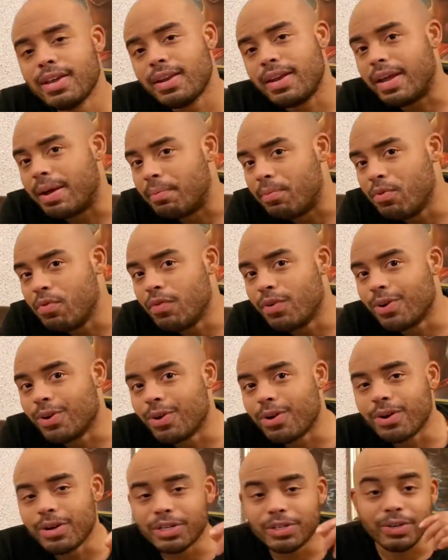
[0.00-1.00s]
Now moving
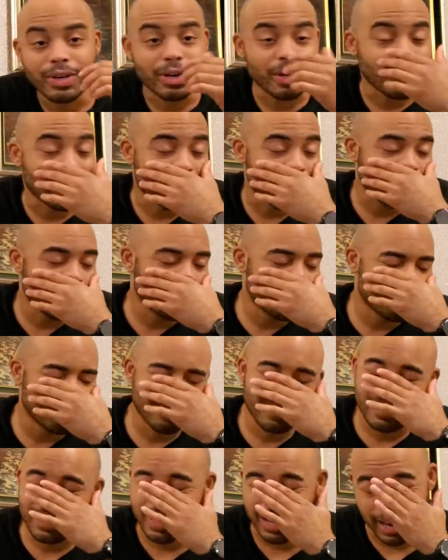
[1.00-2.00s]
on to the trailer,
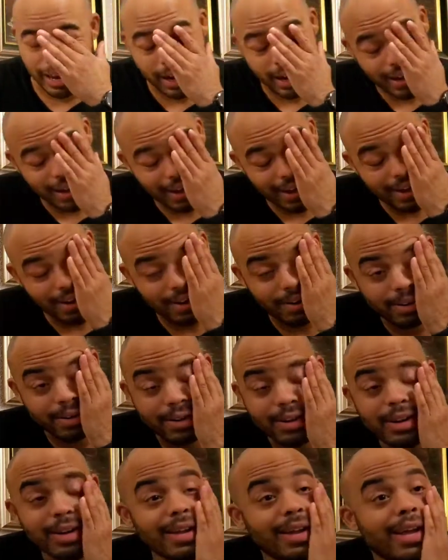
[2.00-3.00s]
and
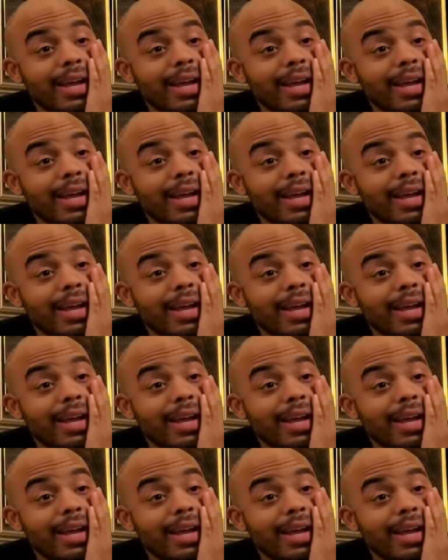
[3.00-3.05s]
here,